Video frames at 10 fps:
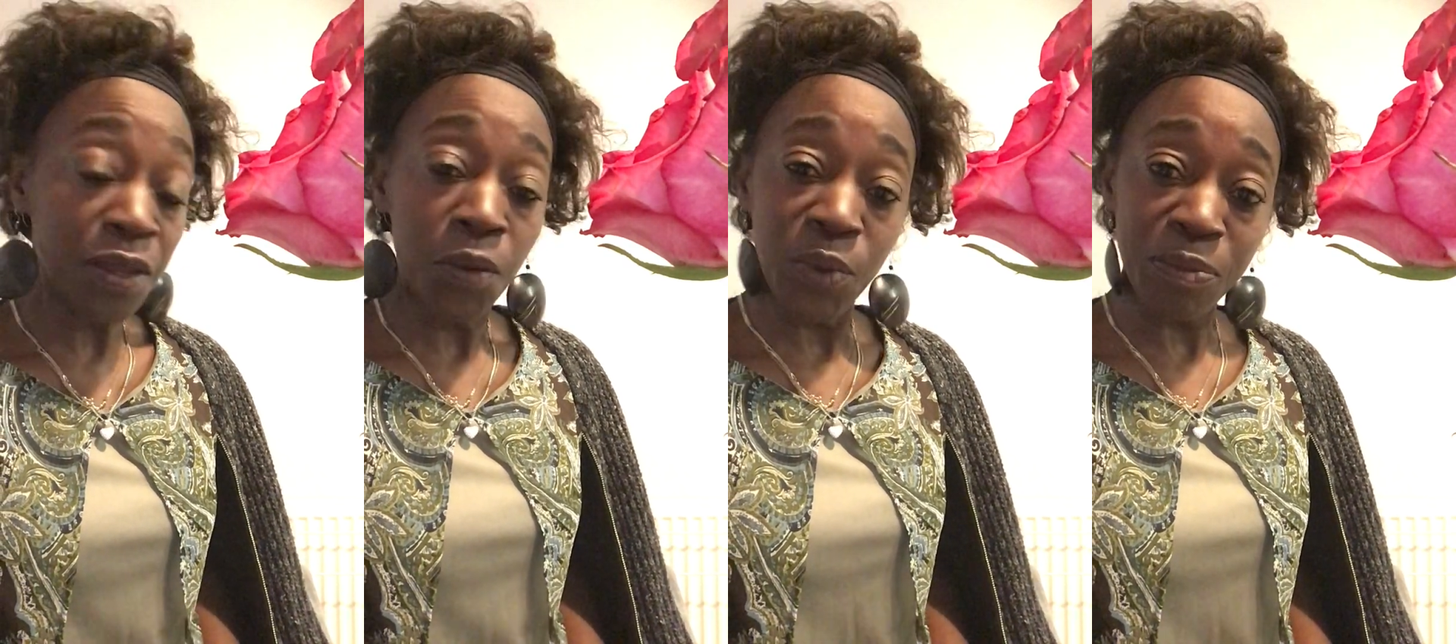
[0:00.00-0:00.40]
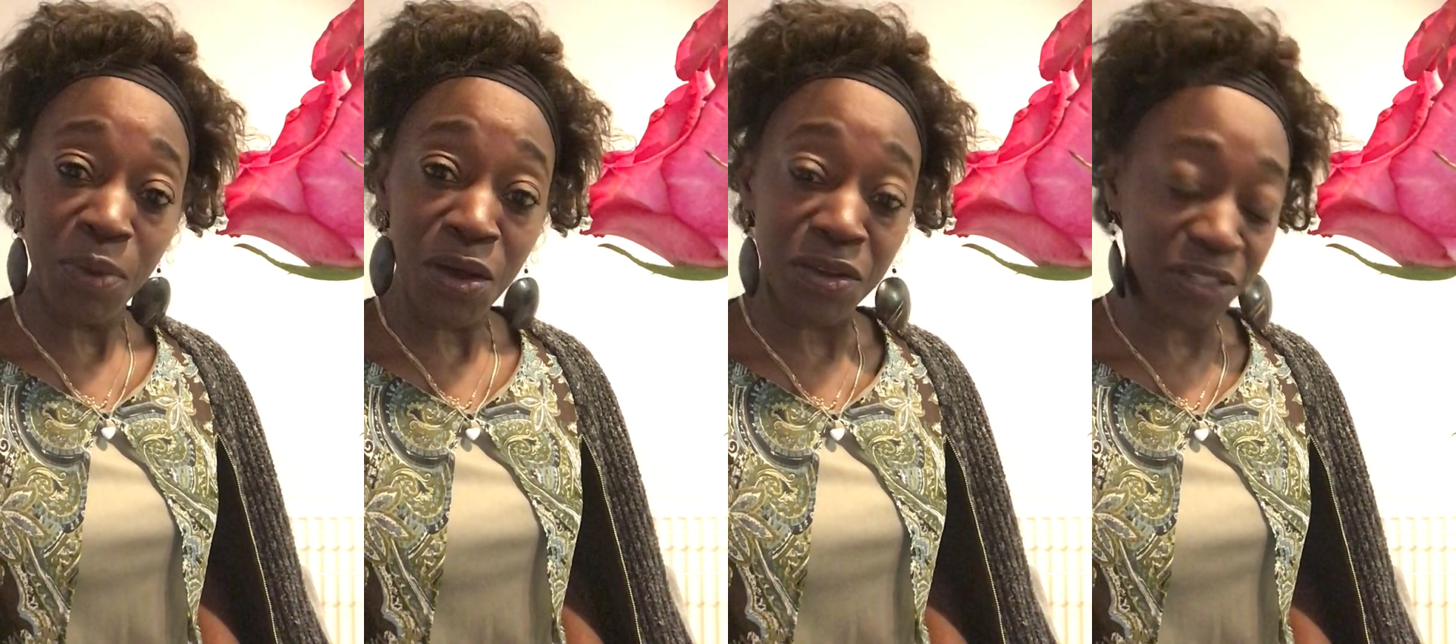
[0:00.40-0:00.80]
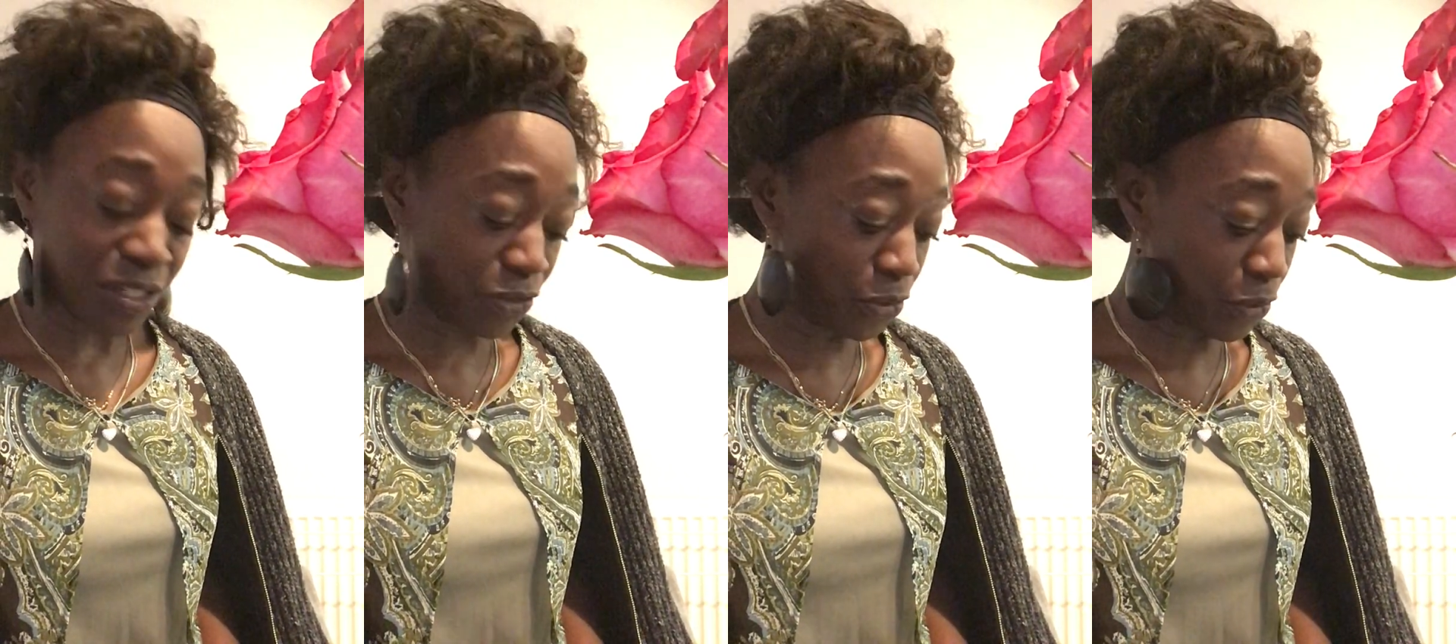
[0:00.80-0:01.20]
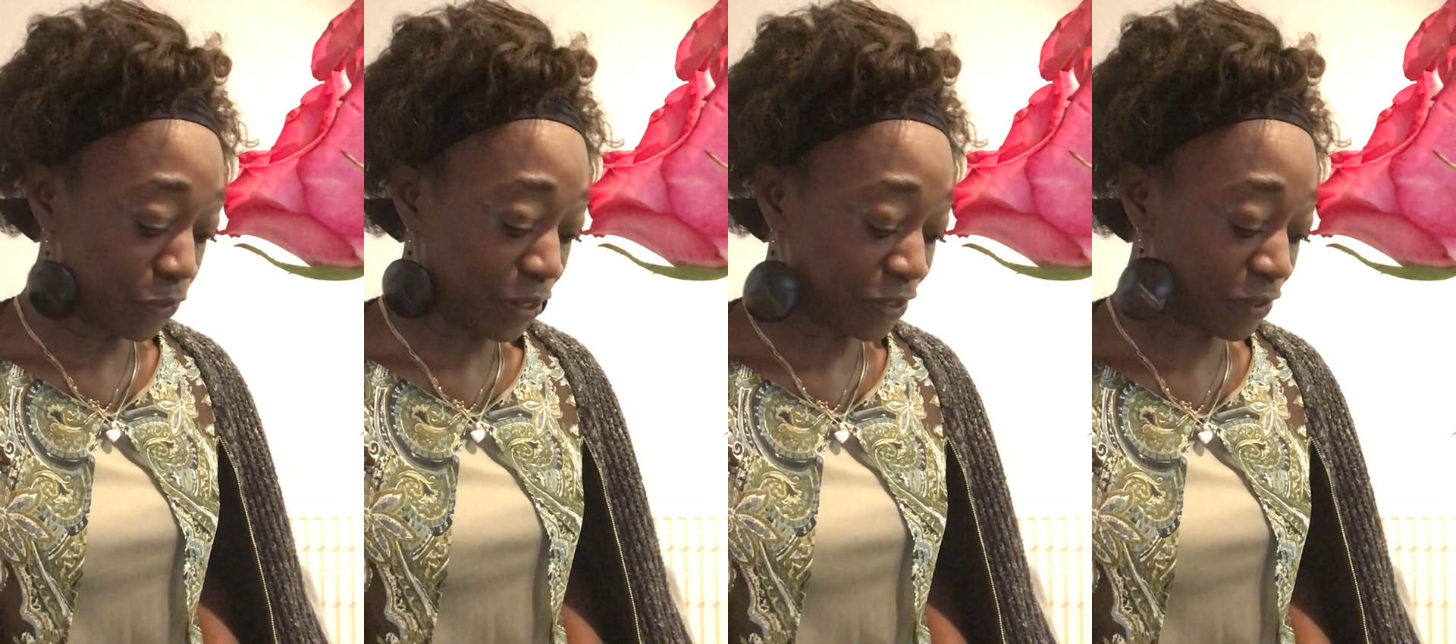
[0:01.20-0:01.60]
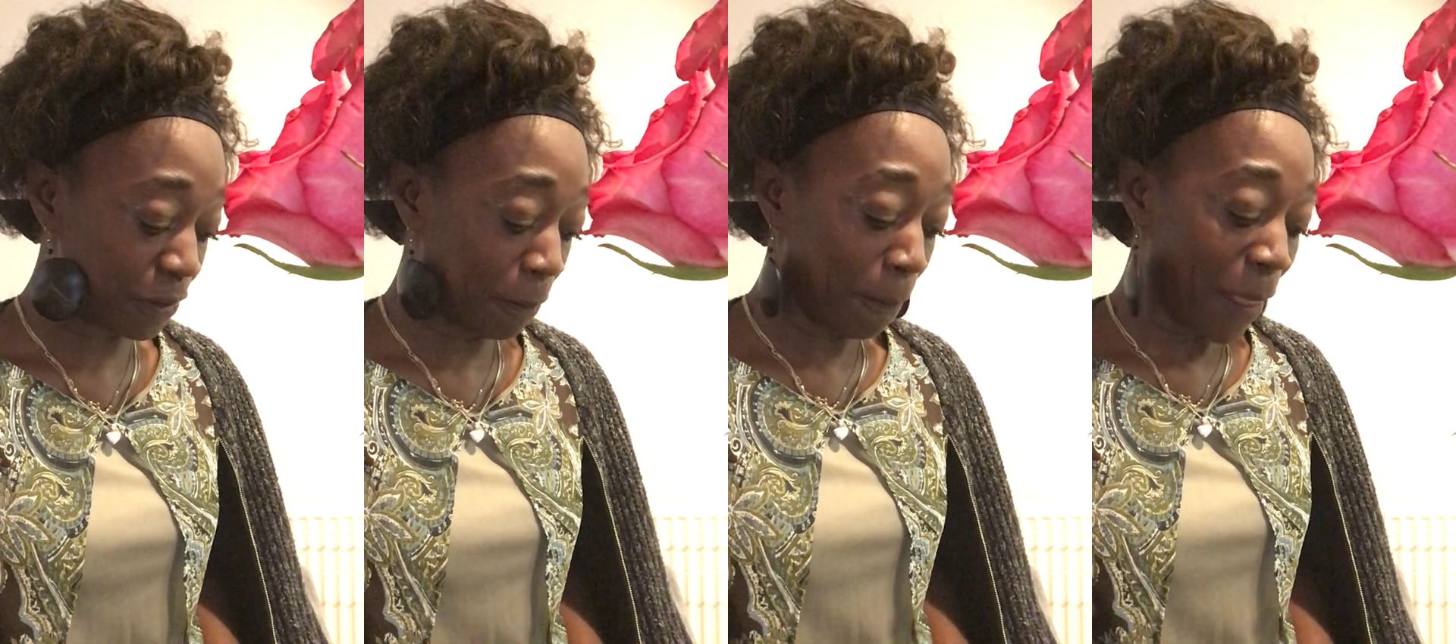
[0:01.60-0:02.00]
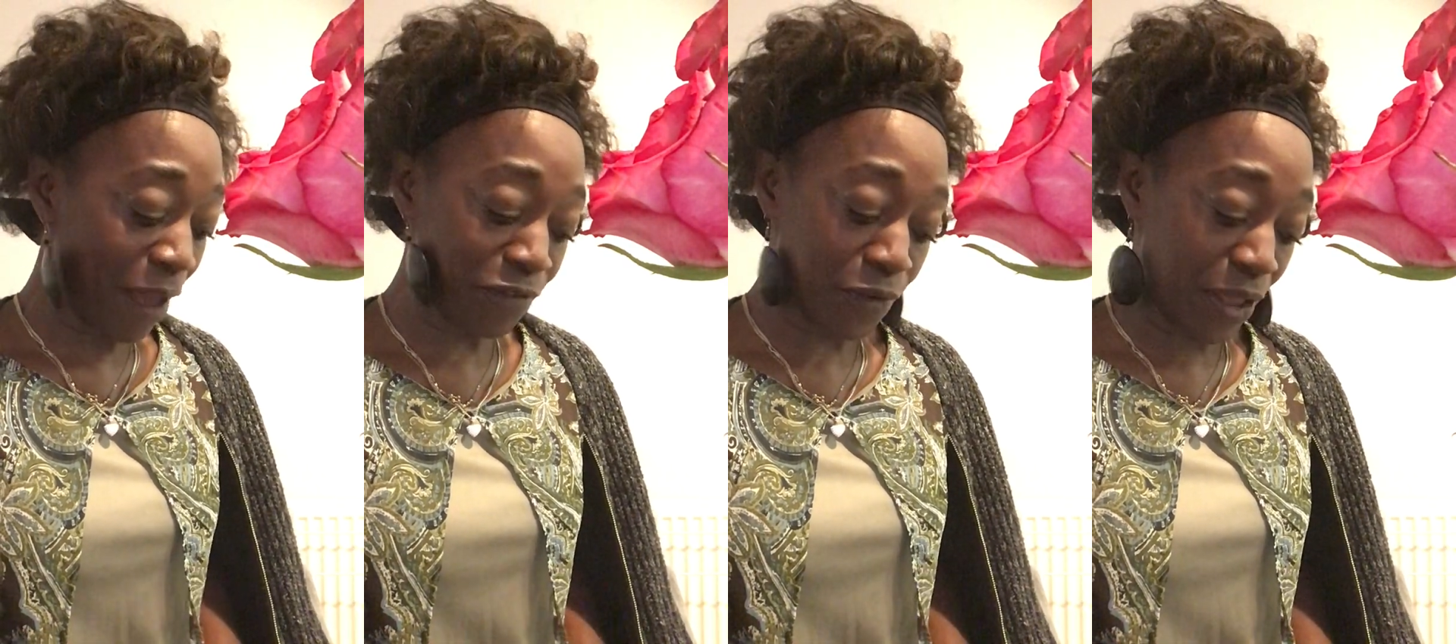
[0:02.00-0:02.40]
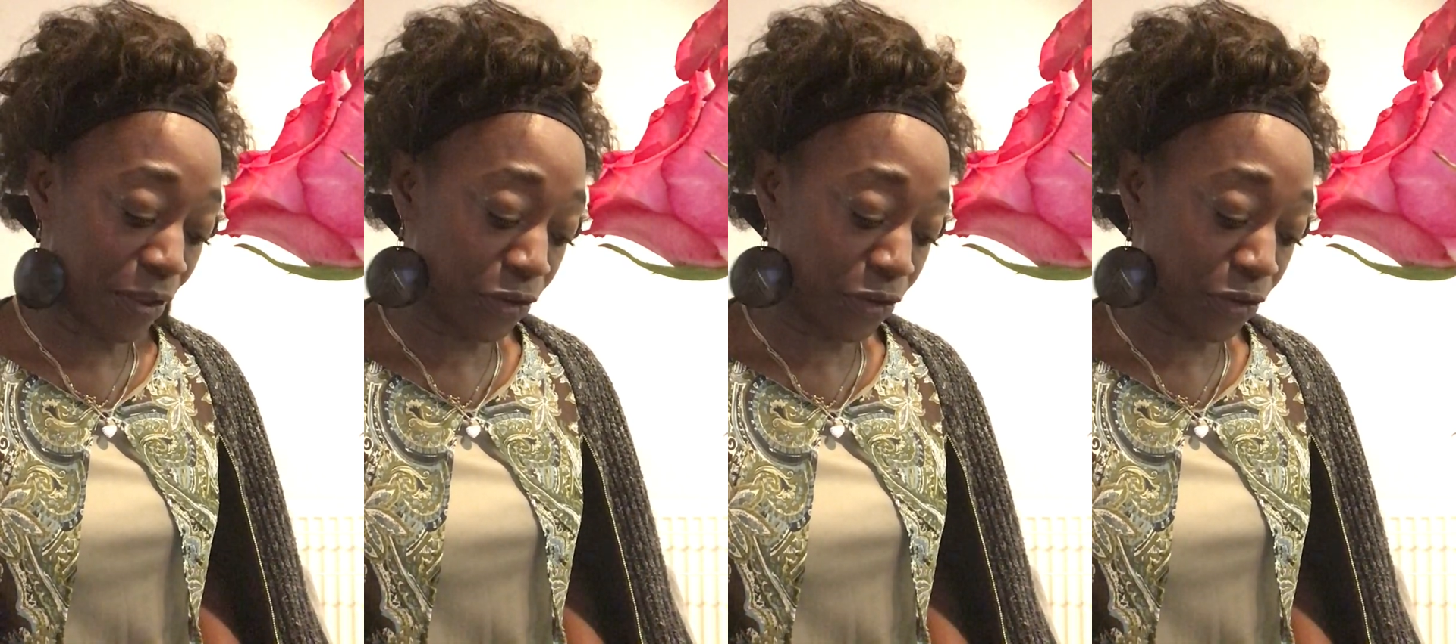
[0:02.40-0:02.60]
With Mars in Taurus, and for